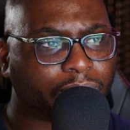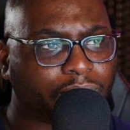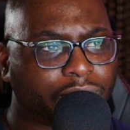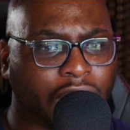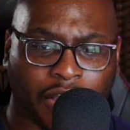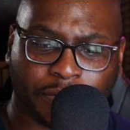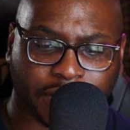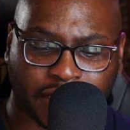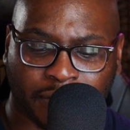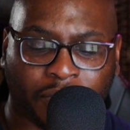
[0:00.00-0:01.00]
so I hope to
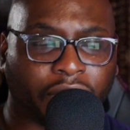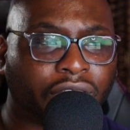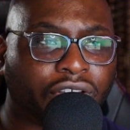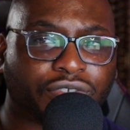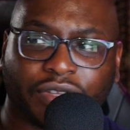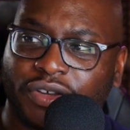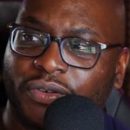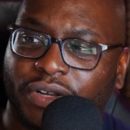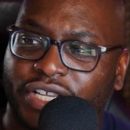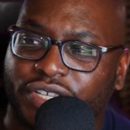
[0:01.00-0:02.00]
see him more. He looks really cool
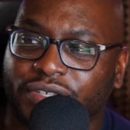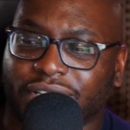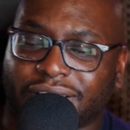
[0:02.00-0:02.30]
when he's using it.